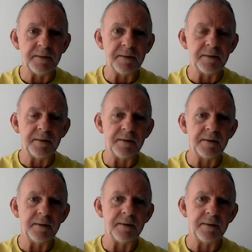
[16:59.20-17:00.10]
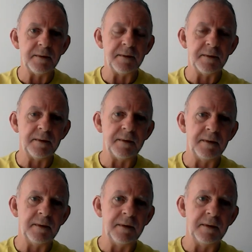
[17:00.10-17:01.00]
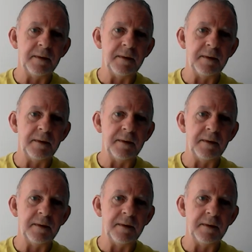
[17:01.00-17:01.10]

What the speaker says: No one is speaking in this clip.